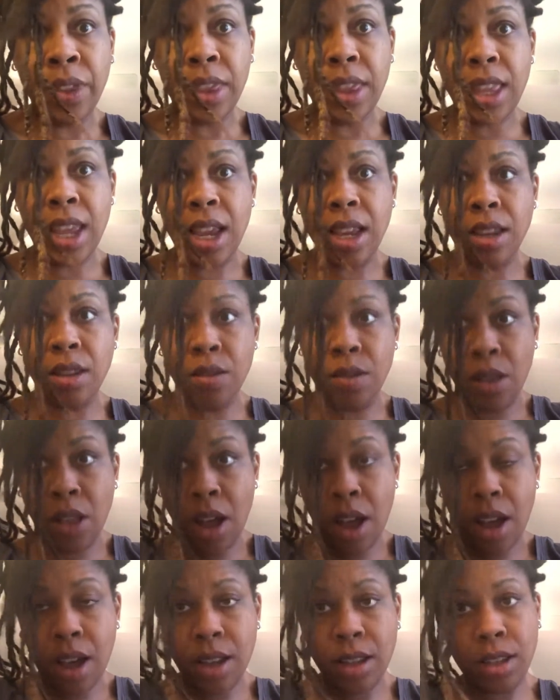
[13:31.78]
that you
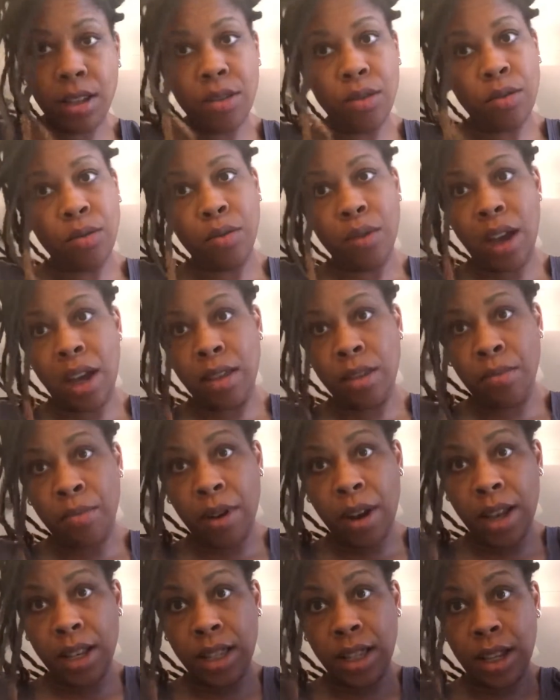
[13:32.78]
lost throughout the
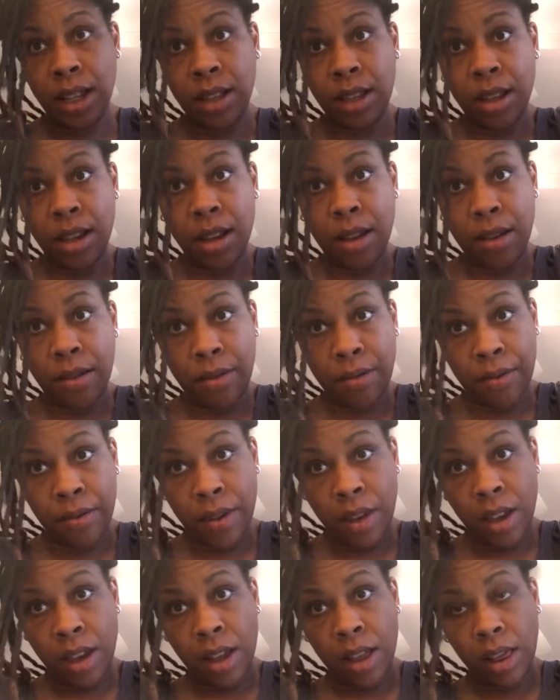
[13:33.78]
process of
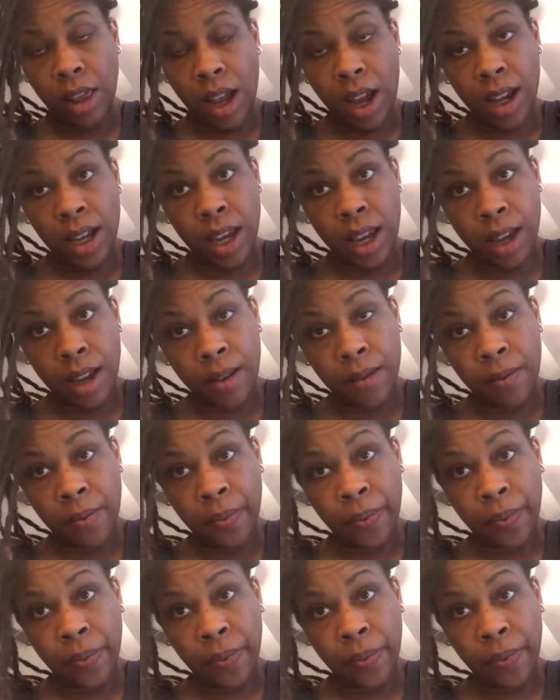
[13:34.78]
locking,